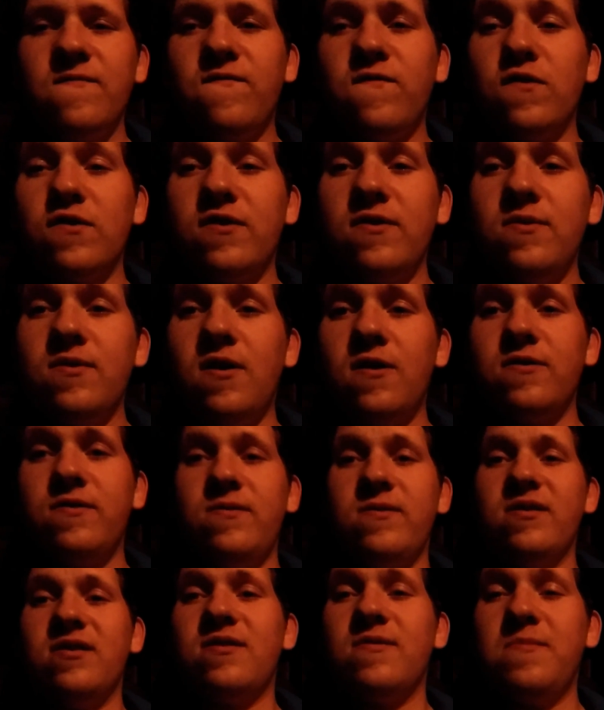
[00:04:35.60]
Before too long,
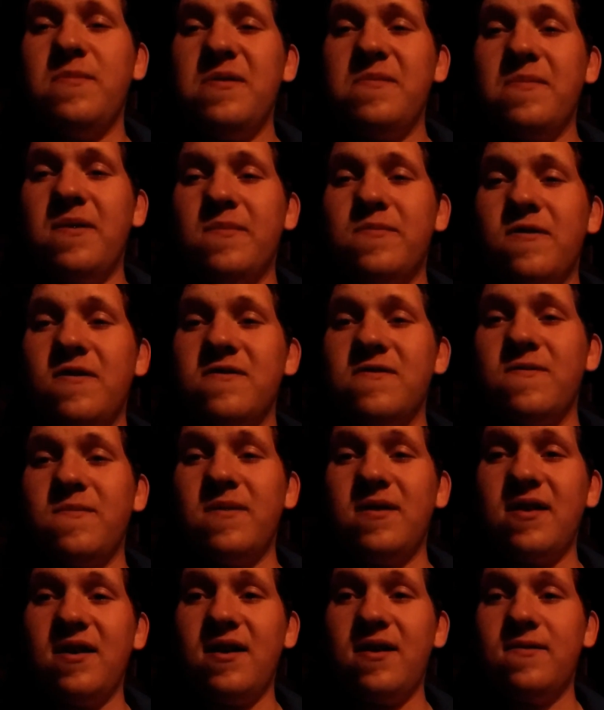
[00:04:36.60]
you'll get to meet my brother
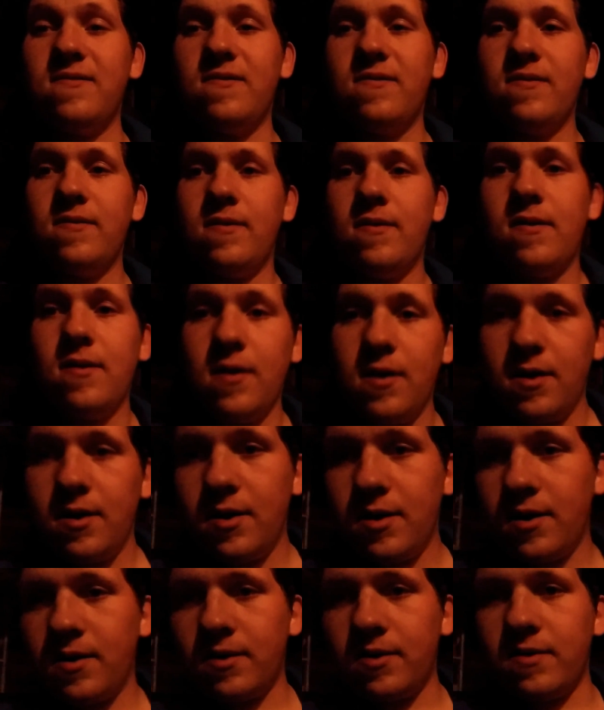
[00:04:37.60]
and my dad.
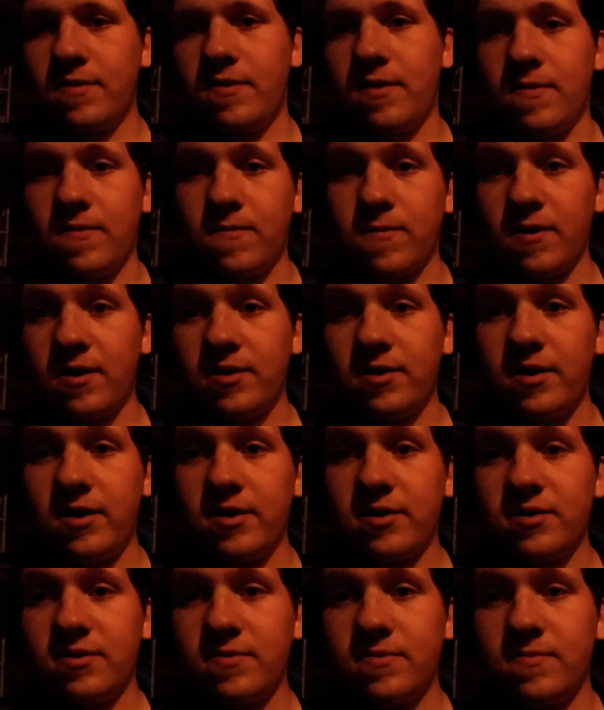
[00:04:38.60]
They're good old
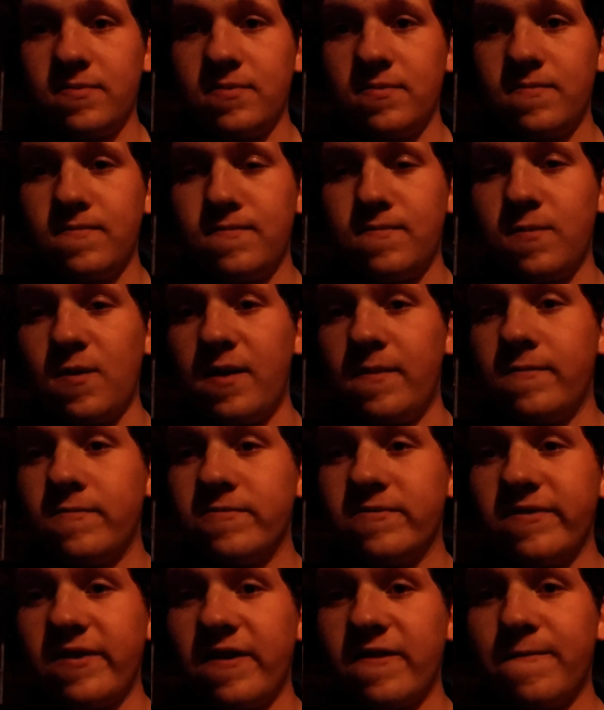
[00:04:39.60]
rednecks,
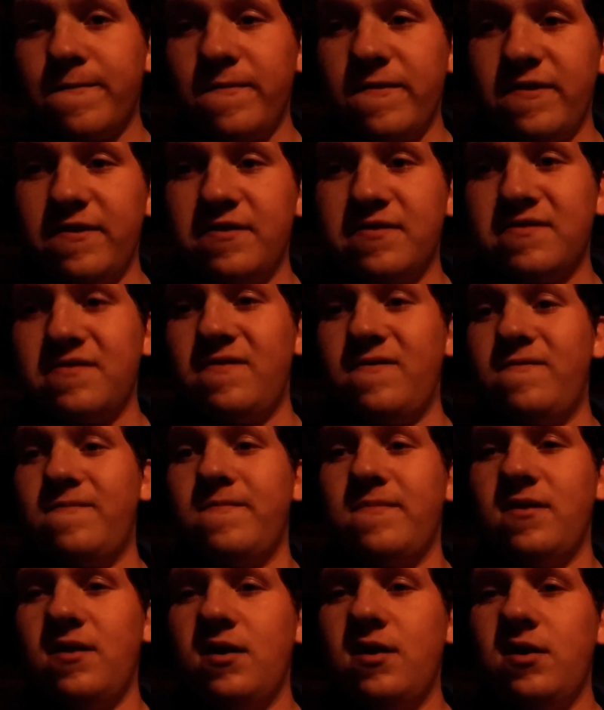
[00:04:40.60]
rebels like me,
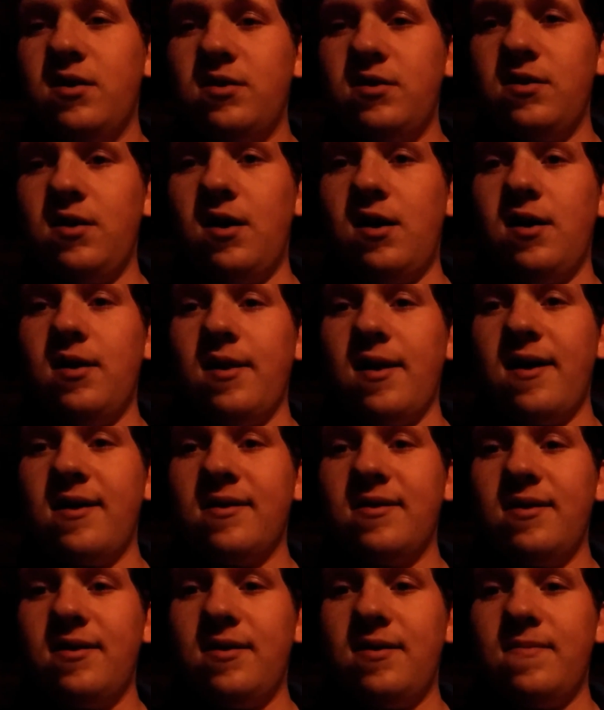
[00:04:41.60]
so y'all
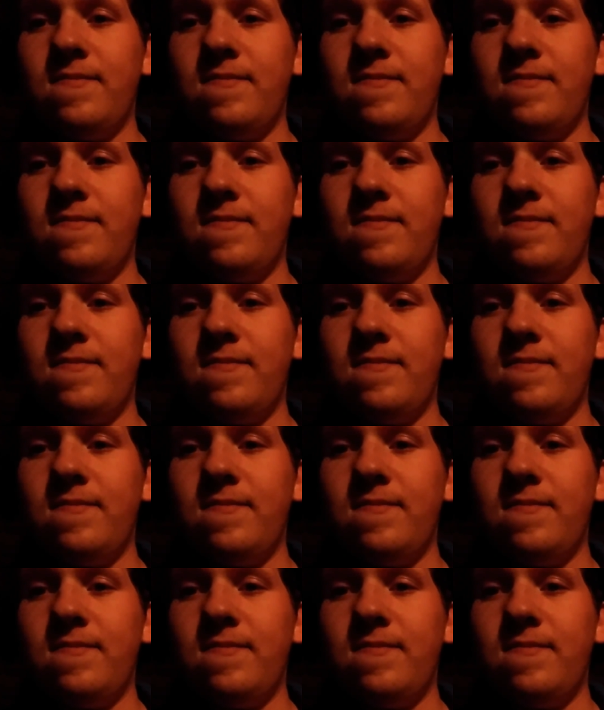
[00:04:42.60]
like